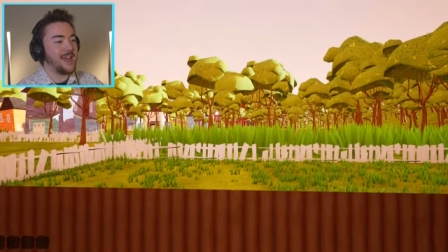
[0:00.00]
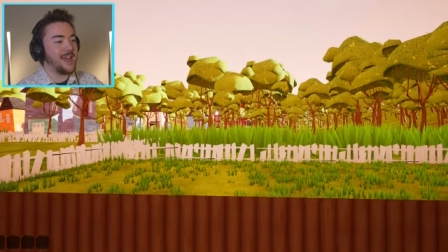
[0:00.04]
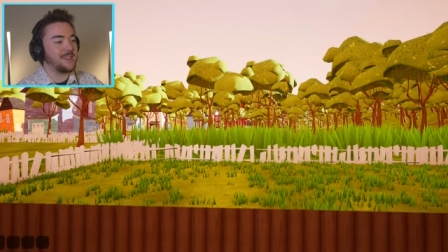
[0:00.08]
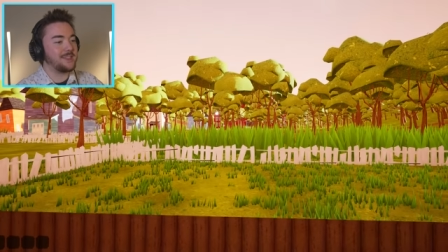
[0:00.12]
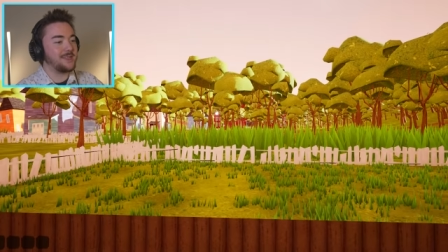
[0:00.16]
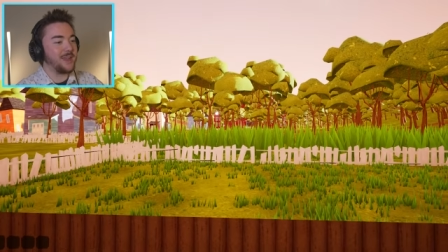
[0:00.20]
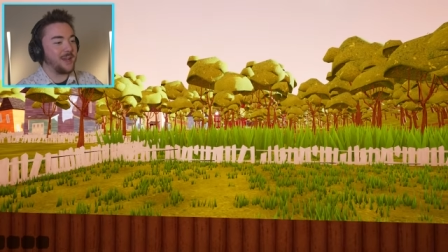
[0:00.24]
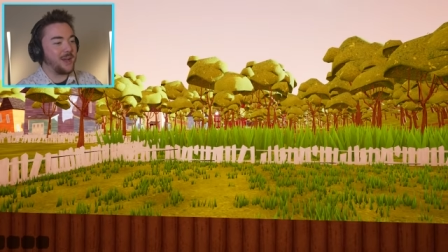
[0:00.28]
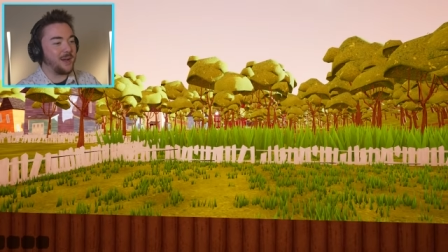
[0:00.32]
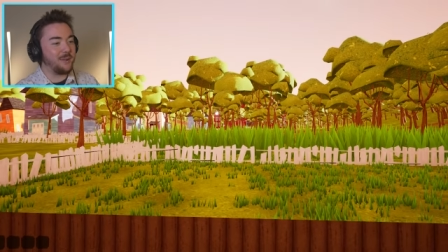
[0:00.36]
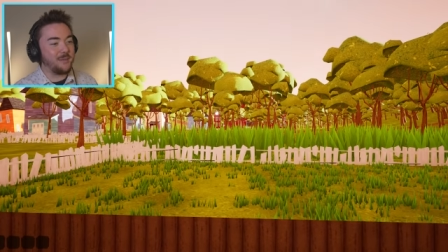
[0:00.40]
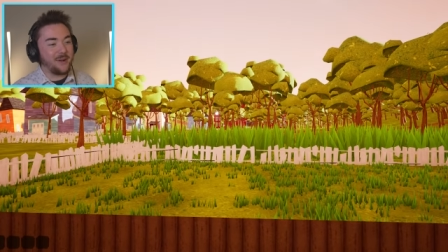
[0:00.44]
I
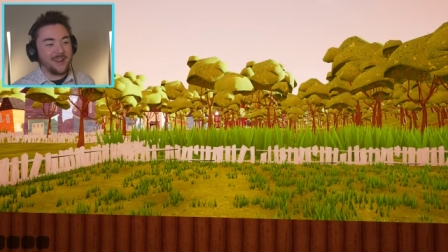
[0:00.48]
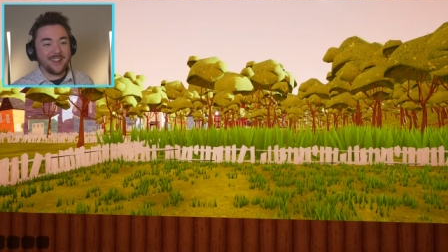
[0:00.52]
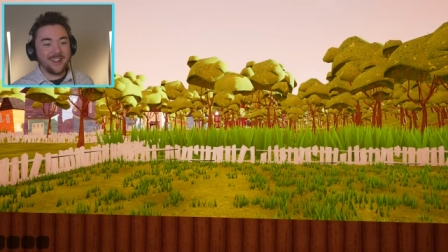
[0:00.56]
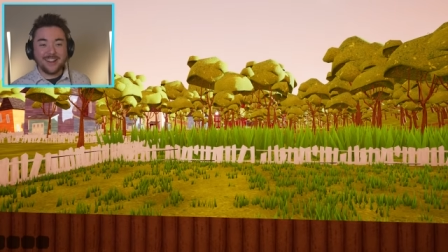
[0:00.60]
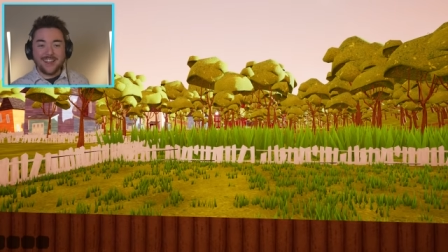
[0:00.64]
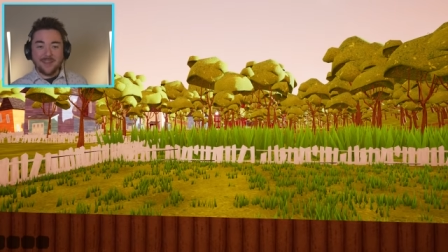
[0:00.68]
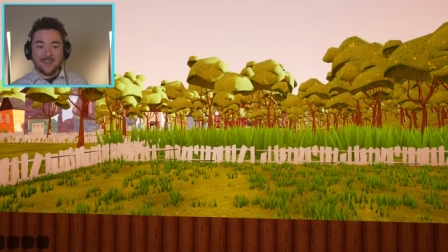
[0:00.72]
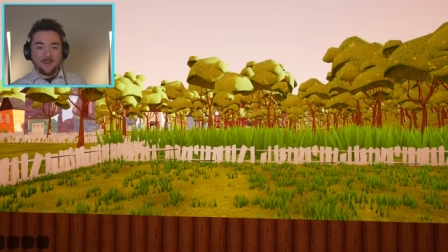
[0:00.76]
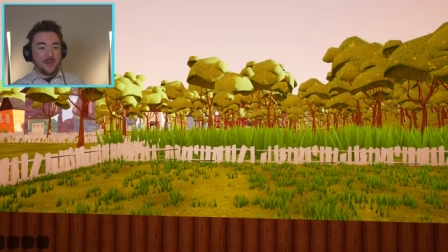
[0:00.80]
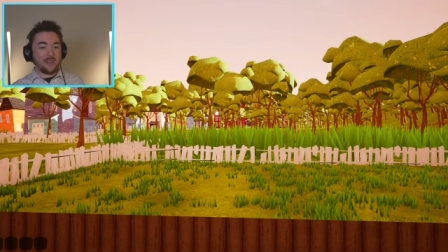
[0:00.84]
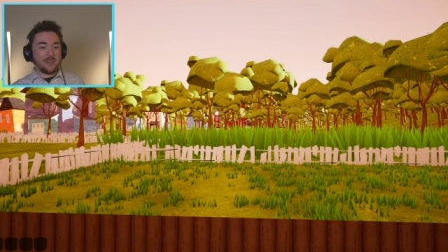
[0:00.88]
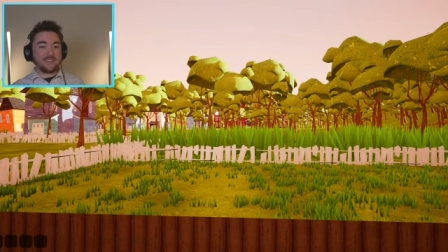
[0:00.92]
think I'm
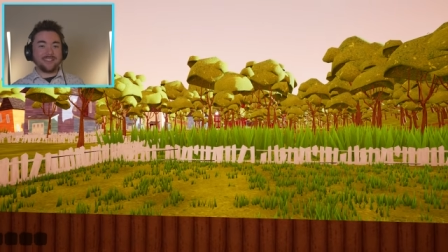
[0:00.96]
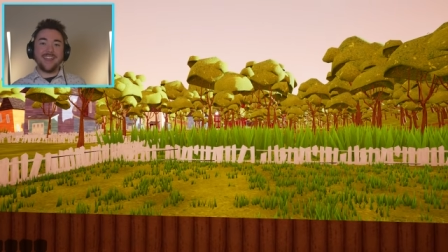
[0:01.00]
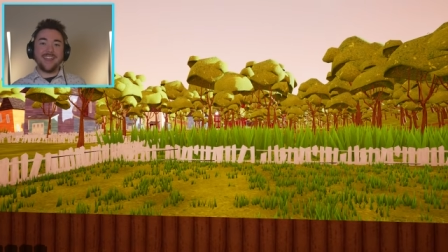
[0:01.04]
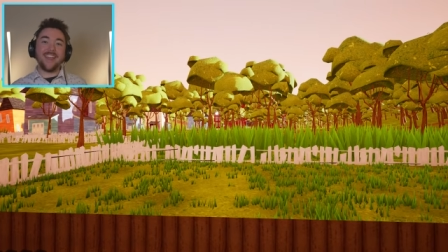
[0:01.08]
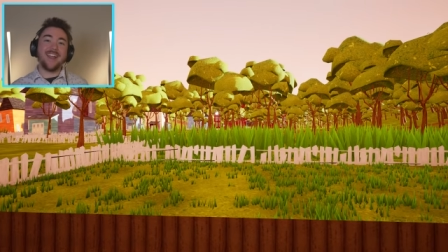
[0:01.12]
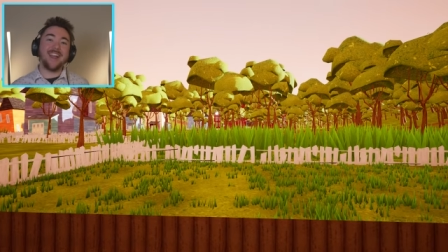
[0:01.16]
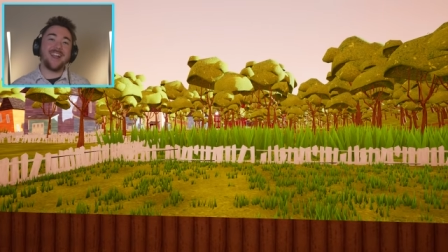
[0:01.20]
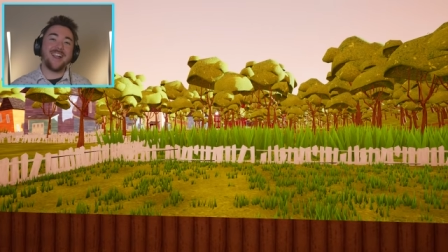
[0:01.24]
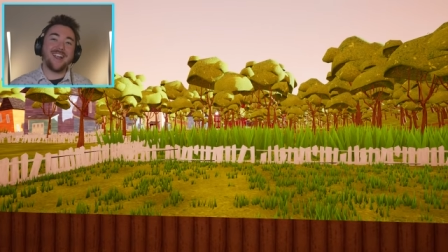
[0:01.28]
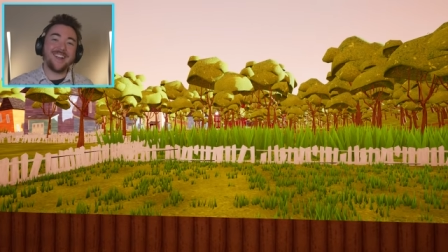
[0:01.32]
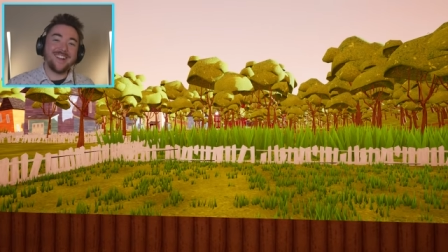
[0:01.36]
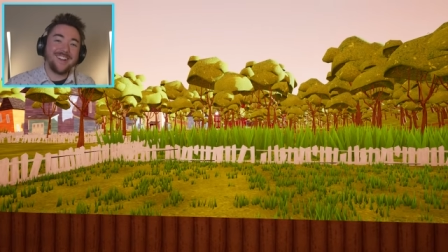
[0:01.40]
gonna leave it
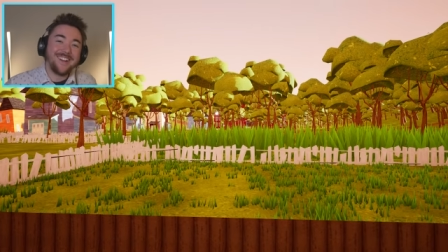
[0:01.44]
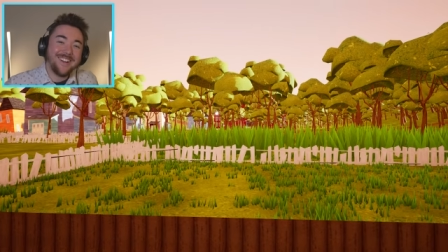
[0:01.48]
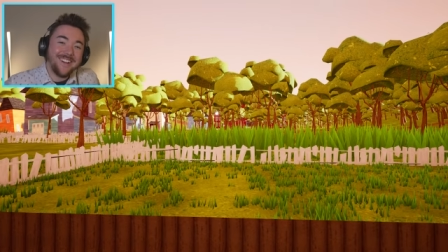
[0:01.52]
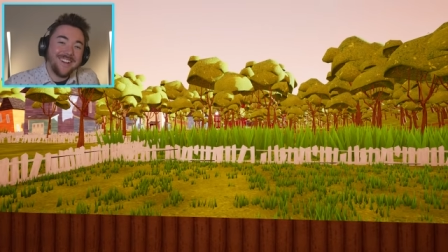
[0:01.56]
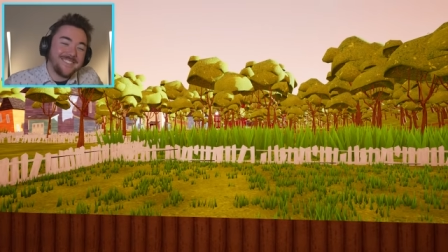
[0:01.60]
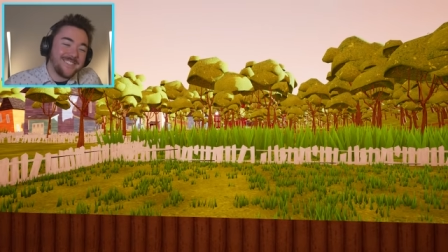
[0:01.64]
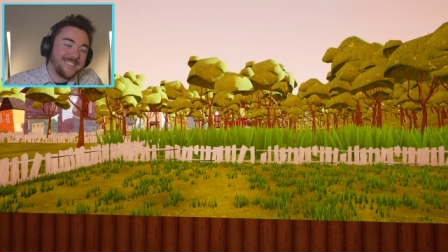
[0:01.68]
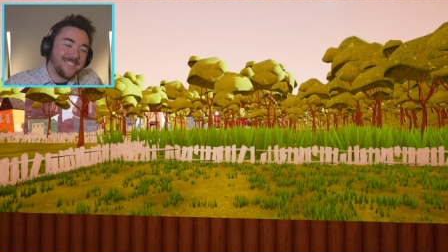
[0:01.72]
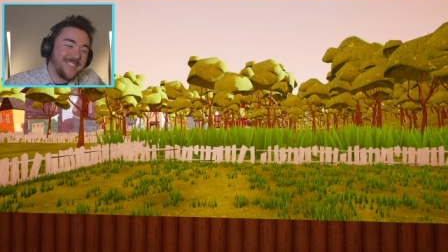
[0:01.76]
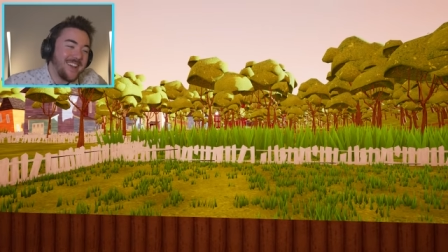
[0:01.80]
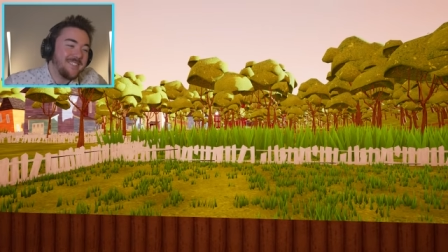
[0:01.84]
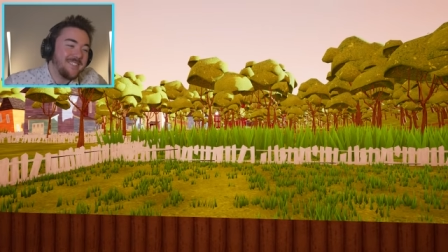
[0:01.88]
there.
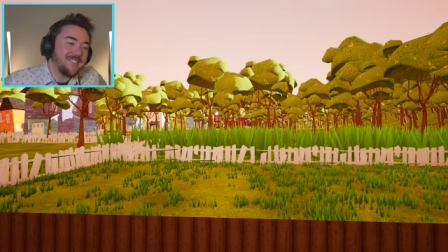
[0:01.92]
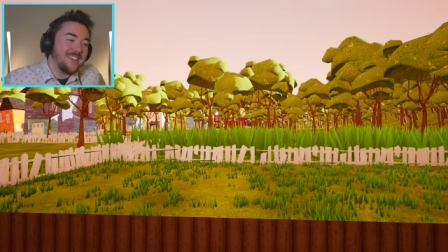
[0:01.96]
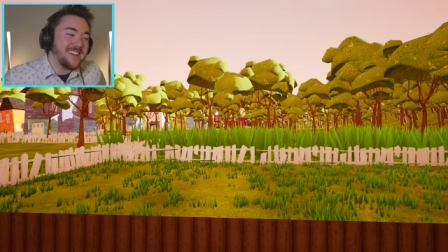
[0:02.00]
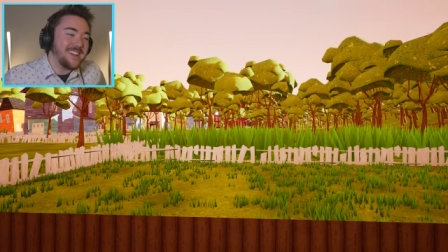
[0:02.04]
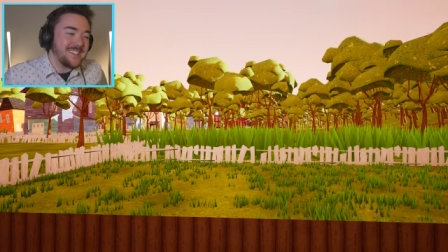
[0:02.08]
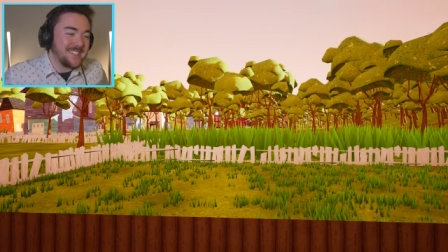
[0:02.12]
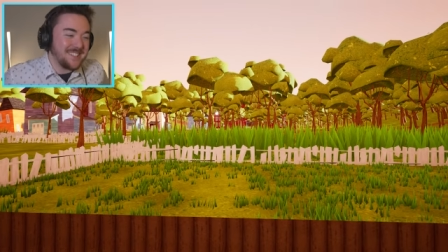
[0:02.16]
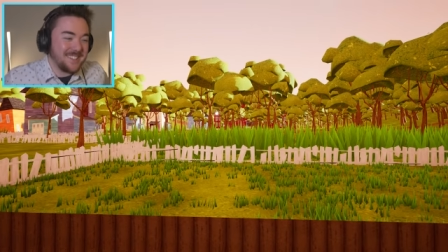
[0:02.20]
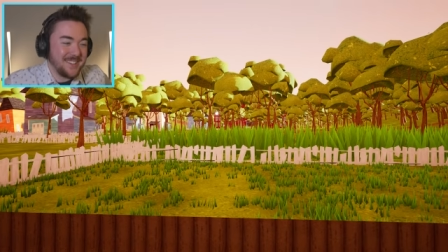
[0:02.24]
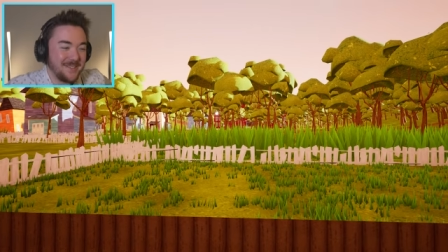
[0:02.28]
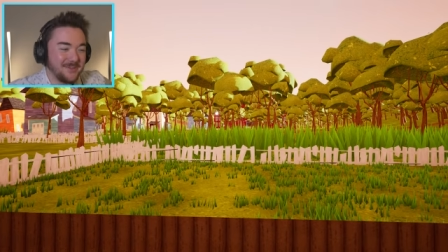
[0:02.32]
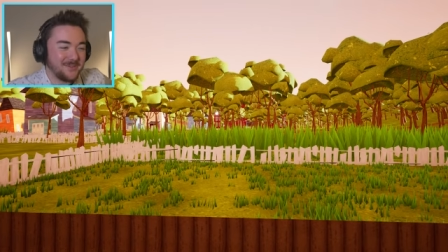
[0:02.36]
We've
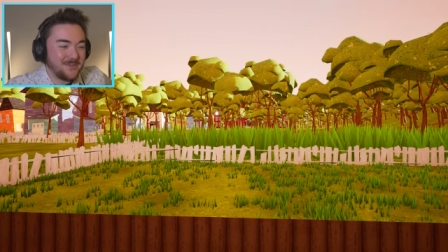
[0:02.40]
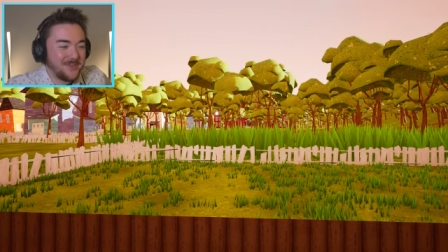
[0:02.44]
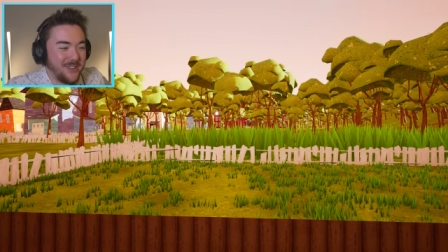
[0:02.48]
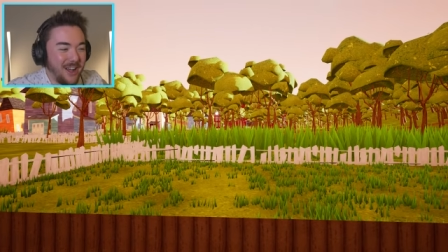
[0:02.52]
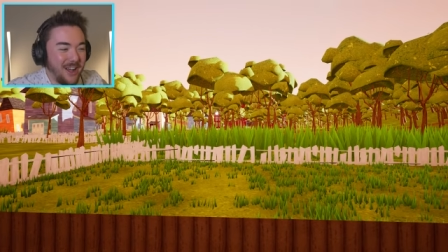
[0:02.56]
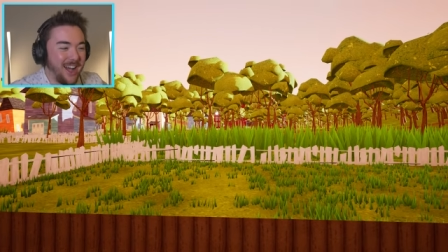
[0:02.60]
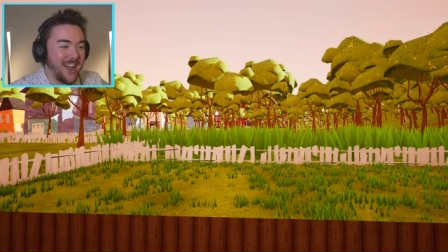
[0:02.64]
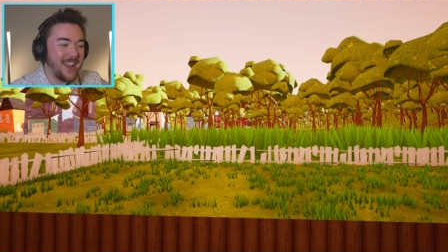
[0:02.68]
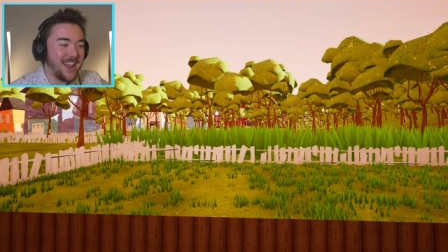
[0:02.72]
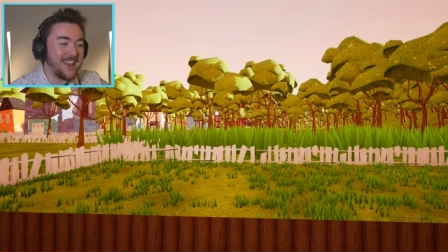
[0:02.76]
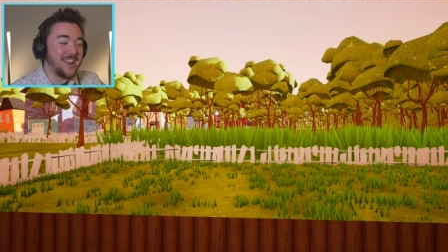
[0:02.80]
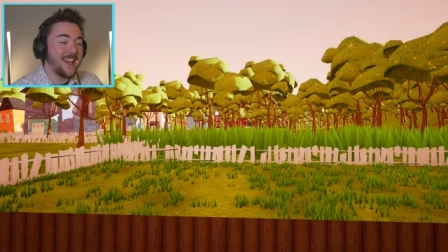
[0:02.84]
had some
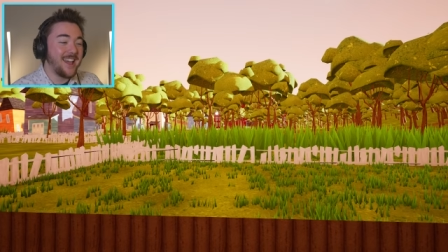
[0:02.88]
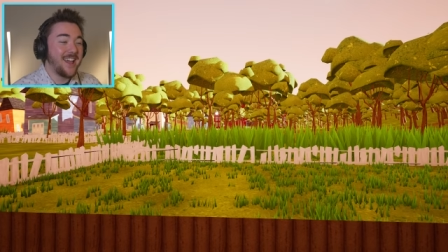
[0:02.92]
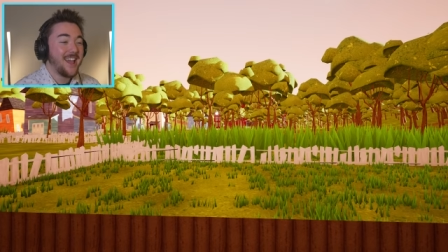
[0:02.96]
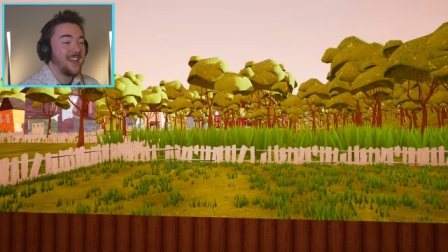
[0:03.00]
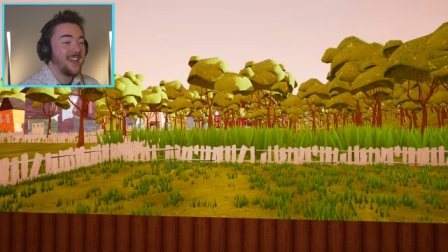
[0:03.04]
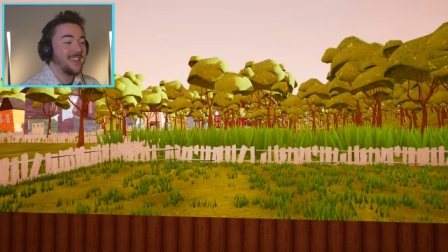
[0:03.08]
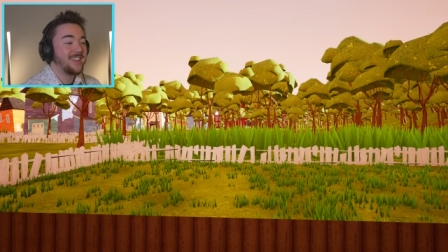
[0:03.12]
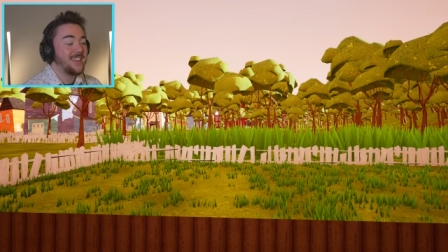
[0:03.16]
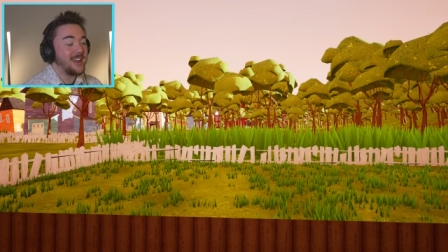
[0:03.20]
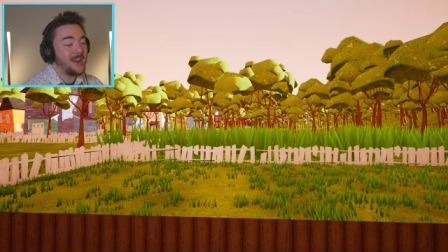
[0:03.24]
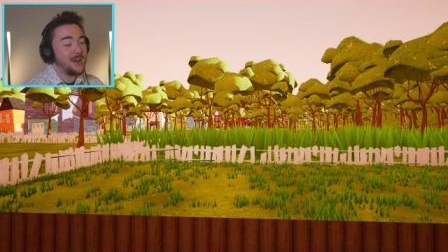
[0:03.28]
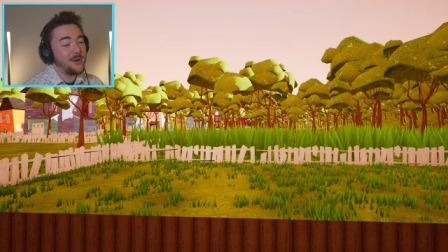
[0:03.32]
fun.
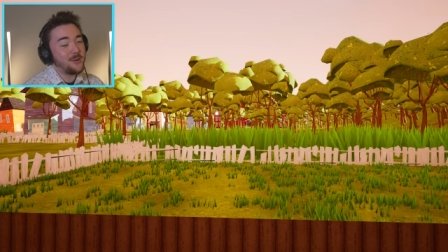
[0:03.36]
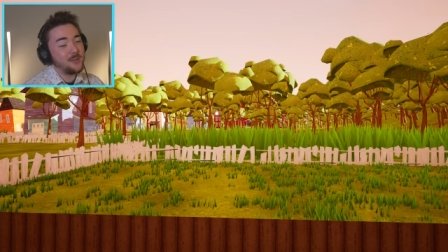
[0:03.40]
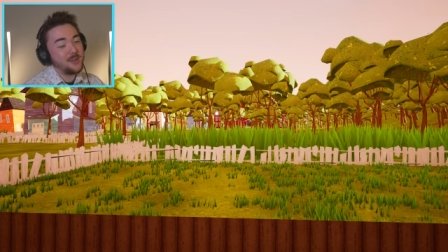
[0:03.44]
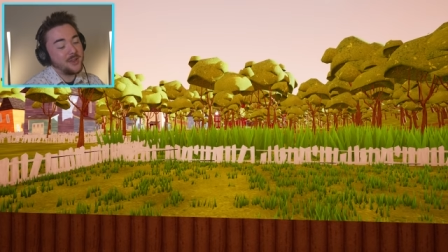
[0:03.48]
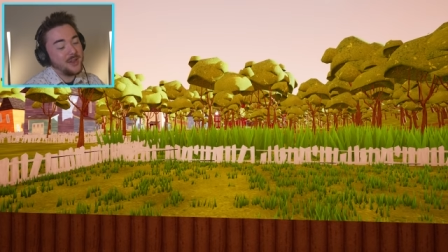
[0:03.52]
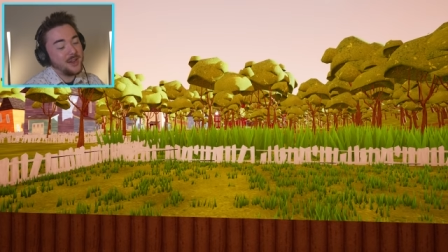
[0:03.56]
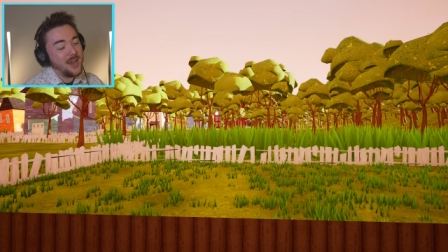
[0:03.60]
You know, the